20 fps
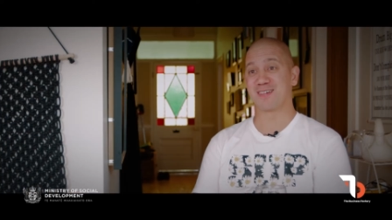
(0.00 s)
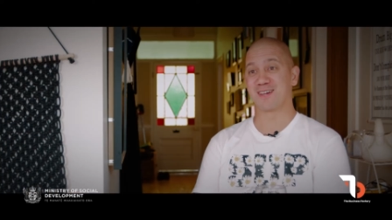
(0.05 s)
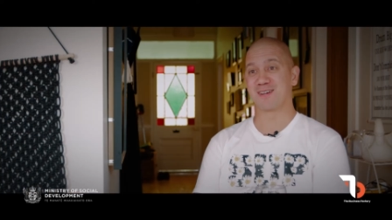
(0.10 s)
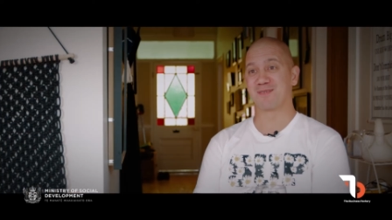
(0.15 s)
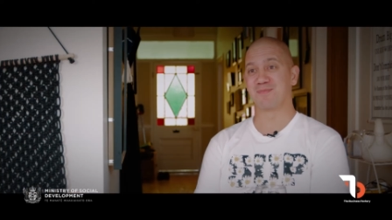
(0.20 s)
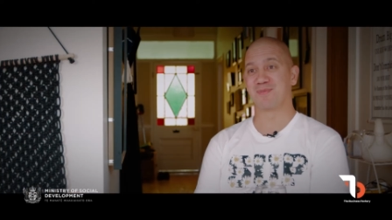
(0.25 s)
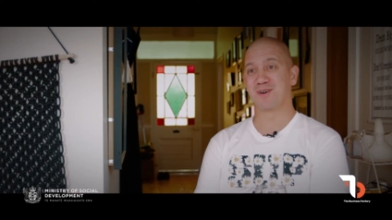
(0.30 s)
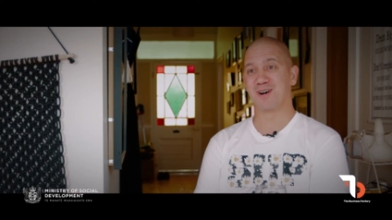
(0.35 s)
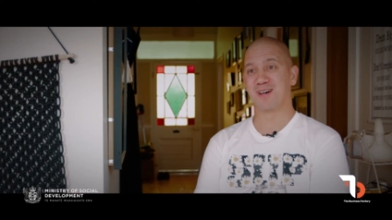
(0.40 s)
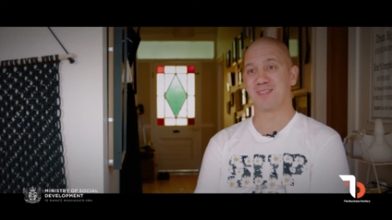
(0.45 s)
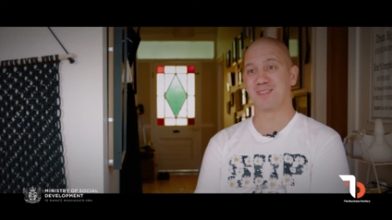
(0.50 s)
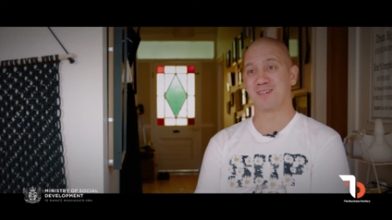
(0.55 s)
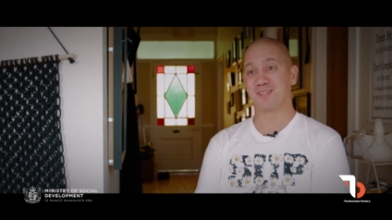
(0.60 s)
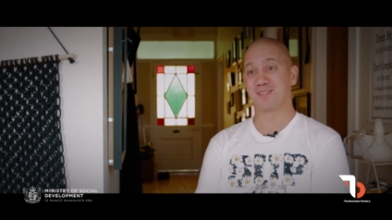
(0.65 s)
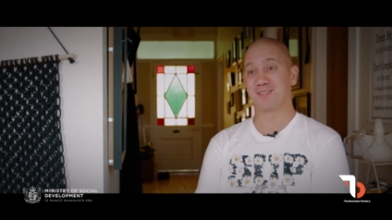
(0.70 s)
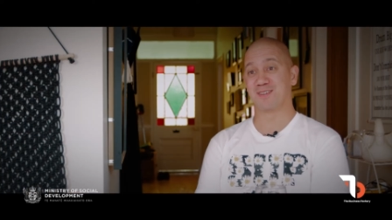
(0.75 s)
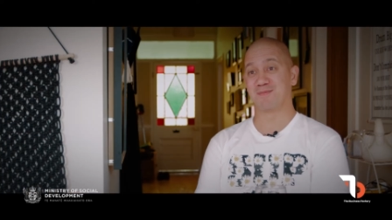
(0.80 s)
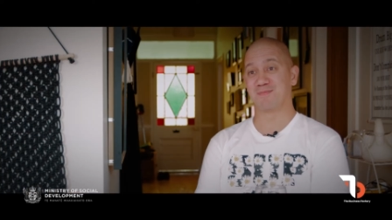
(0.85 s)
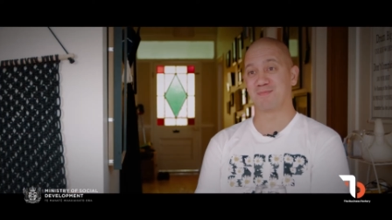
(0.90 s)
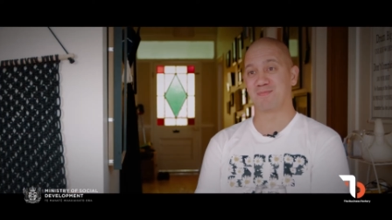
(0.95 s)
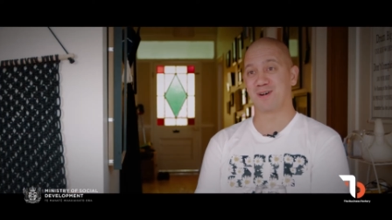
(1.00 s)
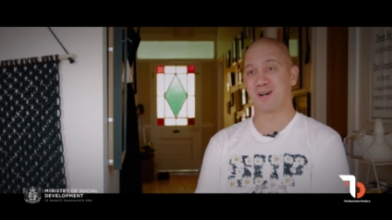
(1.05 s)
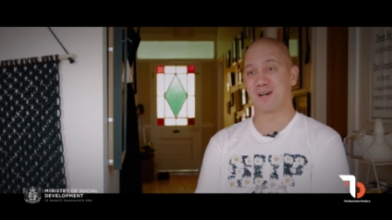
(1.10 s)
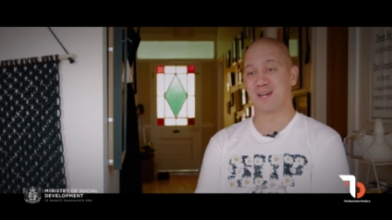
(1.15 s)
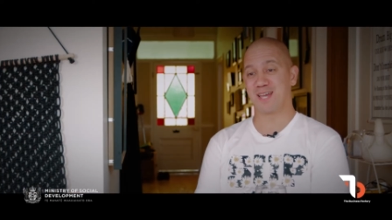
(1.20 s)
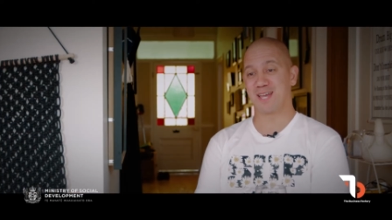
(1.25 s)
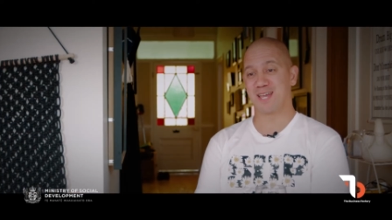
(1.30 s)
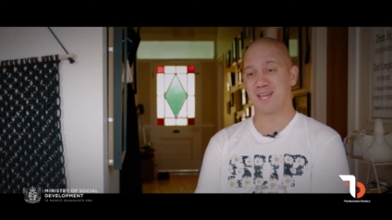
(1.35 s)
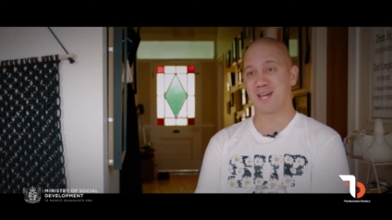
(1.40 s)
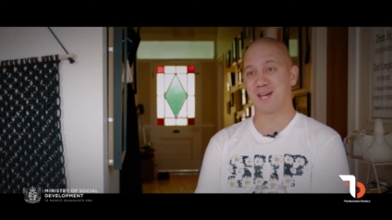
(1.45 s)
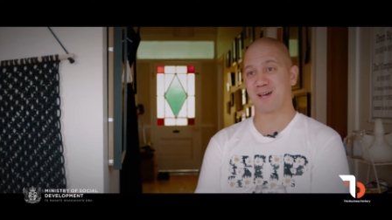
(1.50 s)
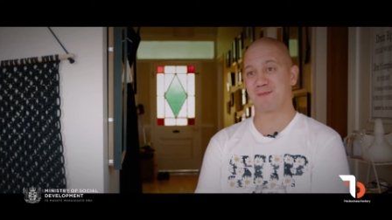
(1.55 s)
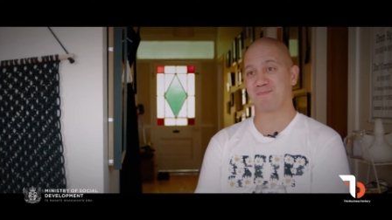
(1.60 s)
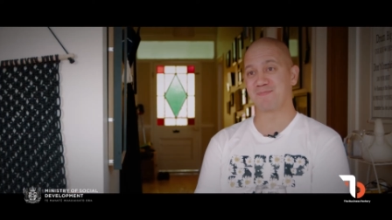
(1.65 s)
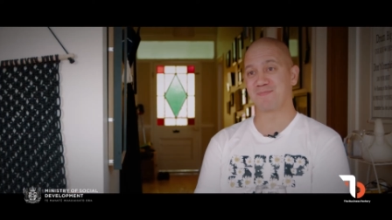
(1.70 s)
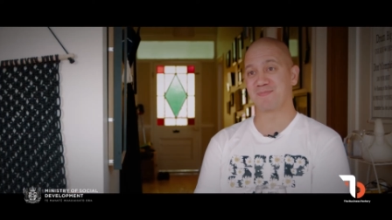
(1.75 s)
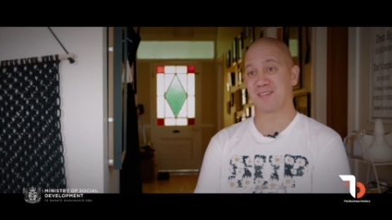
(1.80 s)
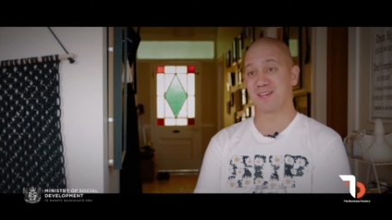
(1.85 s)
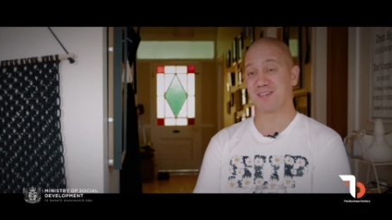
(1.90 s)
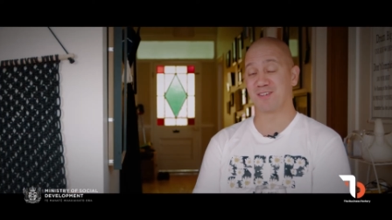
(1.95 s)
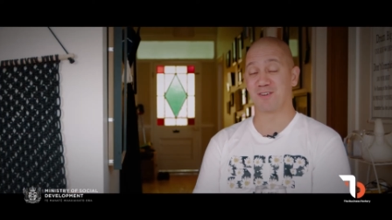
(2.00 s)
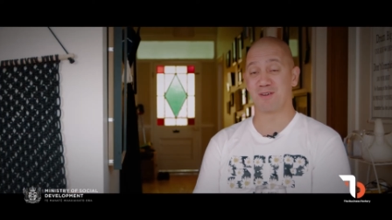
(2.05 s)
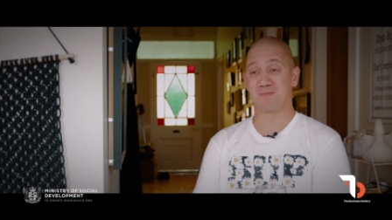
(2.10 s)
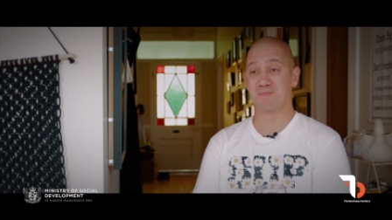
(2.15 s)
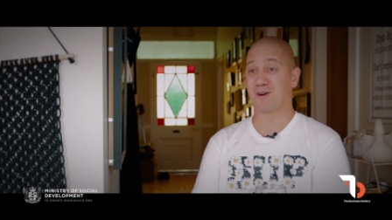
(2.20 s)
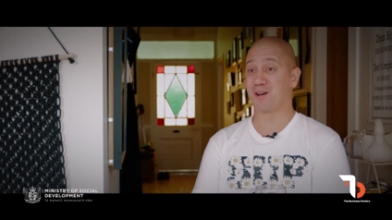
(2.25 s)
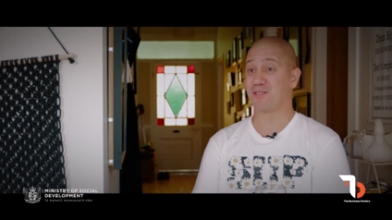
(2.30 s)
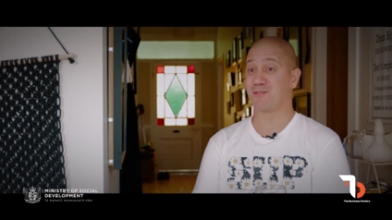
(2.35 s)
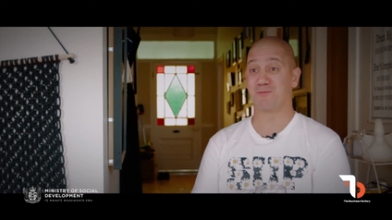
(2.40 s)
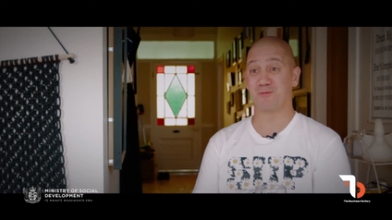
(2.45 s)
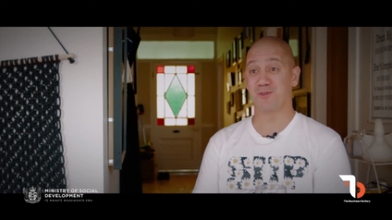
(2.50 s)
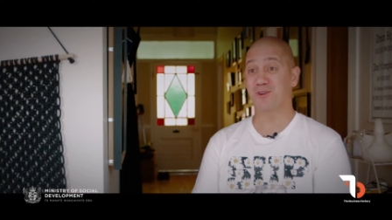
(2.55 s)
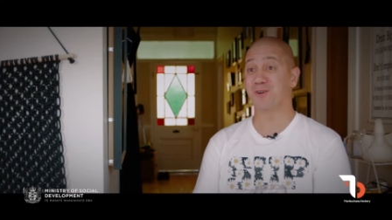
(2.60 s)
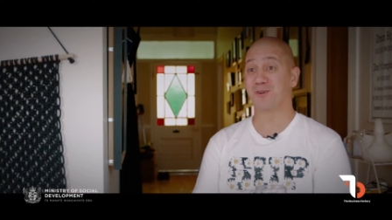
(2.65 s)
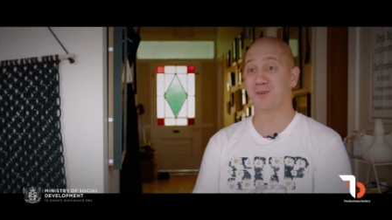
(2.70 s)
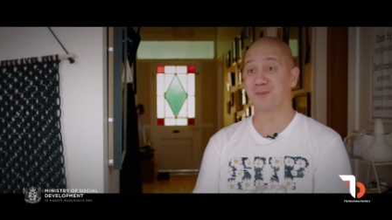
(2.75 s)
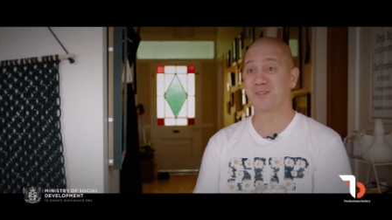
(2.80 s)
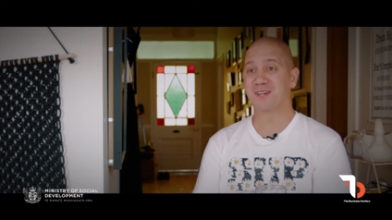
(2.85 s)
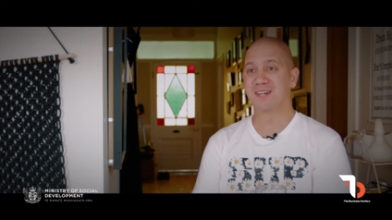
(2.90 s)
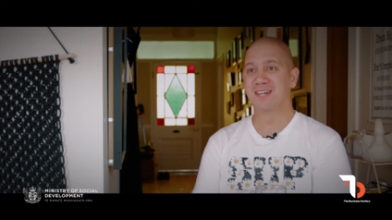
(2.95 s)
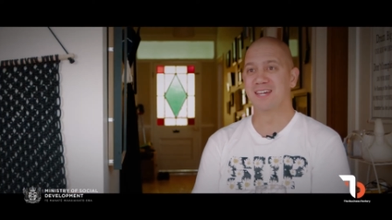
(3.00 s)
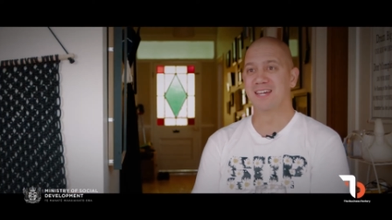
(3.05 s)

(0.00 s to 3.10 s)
thing by the world.